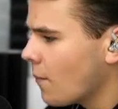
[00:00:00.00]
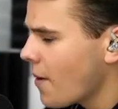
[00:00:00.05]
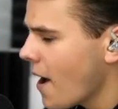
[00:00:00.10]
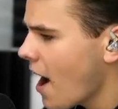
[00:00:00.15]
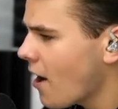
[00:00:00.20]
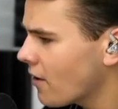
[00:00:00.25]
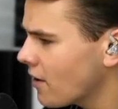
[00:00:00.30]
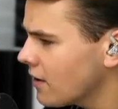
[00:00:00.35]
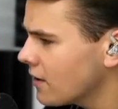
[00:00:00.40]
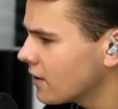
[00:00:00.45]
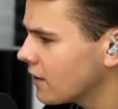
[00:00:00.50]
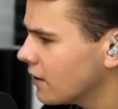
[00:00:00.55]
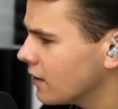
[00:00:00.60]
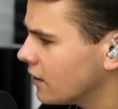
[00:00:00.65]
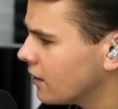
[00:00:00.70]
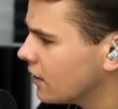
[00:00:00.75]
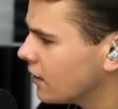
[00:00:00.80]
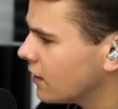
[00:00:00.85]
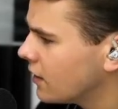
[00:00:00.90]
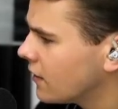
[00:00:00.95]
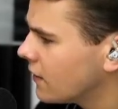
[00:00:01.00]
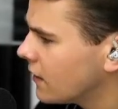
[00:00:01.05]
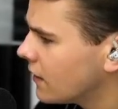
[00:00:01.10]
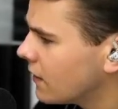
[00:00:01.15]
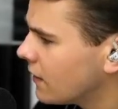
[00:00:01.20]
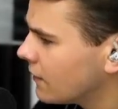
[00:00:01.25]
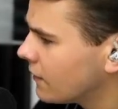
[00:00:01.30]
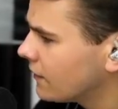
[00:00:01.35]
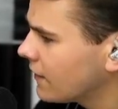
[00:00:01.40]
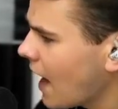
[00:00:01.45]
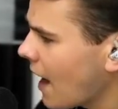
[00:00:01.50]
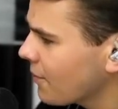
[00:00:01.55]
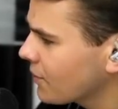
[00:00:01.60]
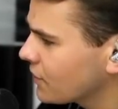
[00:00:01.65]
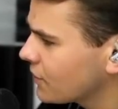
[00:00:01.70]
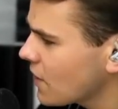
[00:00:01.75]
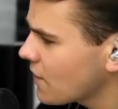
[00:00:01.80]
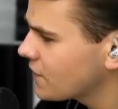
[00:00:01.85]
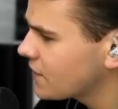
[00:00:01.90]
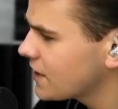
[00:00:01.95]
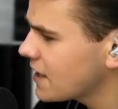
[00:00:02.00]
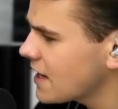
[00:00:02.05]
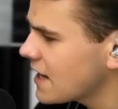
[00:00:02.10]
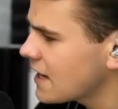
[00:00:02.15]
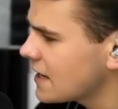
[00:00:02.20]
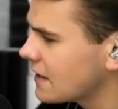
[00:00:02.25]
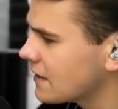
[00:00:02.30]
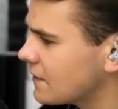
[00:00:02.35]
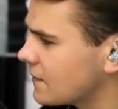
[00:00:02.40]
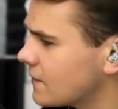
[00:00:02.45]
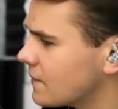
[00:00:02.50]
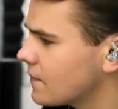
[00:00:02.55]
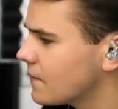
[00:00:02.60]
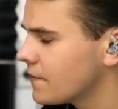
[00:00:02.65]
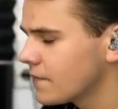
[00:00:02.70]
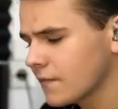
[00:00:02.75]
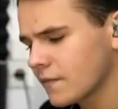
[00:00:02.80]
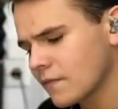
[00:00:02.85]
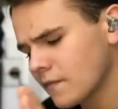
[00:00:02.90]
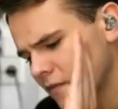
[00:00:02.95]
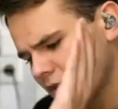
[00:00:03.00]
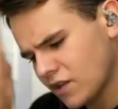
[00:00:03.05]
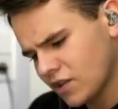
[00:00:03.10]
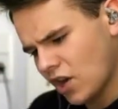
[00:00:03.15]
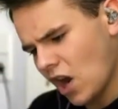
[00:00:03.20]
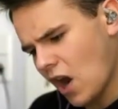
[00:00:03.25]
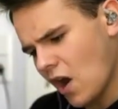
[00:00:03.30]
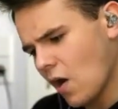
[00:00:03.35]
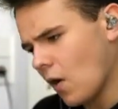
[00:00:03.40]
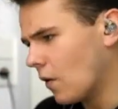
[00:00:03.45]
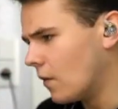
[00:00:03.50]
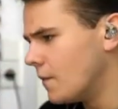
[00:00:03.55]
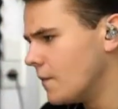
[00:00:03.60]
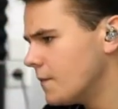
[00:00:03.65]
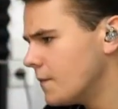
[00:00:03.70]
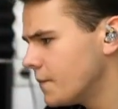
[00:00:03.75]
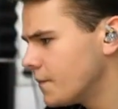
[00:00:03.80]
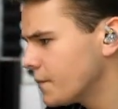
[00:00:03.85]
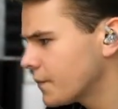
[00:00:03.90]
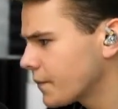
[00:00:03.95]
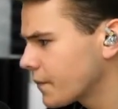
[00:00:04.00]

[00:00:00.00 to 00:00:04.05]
full power. Flaps 15. Let's go.